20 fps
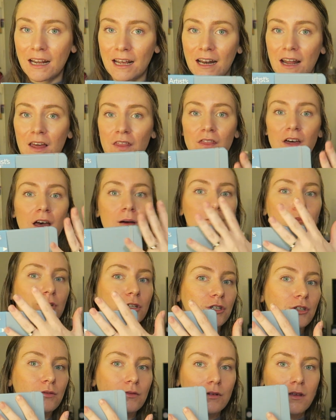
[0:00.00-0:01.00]
and I thought
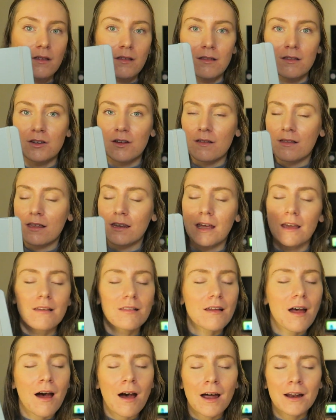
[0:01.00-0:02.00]
blue was just a nice
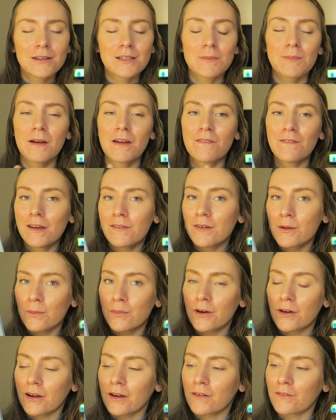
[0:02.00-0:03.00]
odd to my favorite
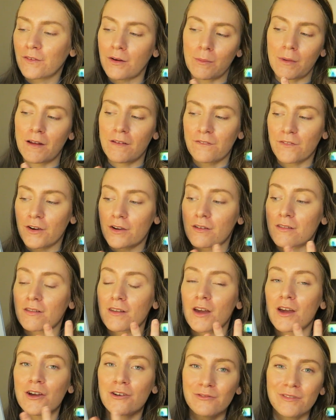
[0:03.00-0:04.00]
book for my first
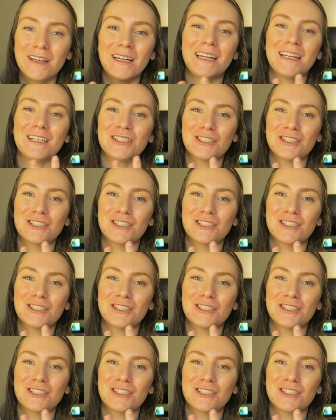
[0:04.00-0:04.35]
reading